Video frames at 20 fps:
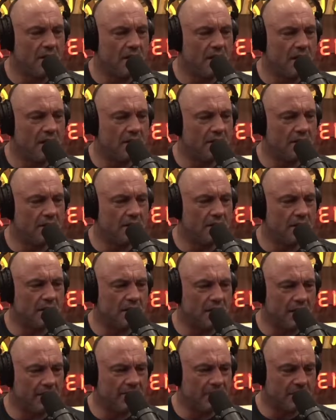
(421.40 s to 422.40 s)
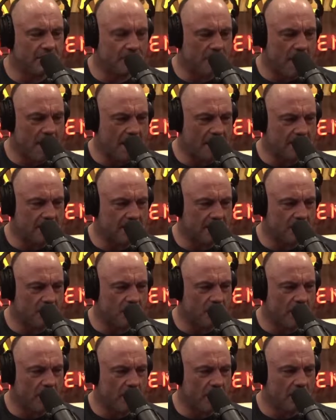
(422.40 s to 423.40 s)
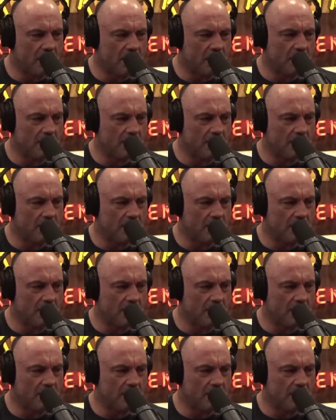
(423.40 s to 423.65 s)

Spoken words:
and then they left his body somewhere.